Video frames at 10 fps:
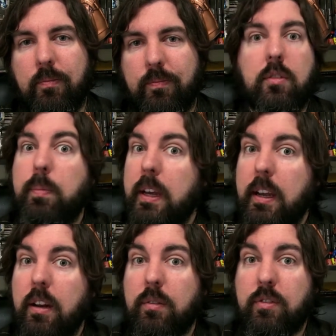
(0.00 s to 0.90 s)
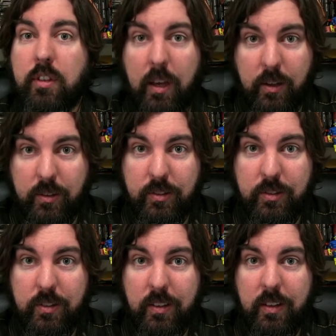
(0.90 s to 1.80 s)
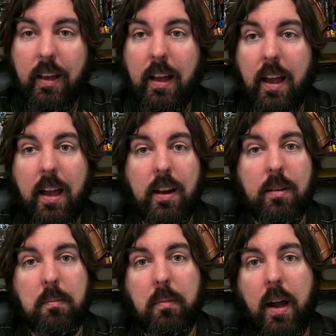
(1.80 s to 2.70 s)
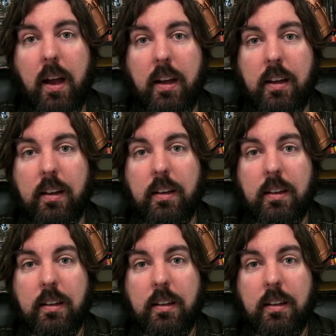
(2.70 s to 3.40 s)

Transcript: Speaking of skills and my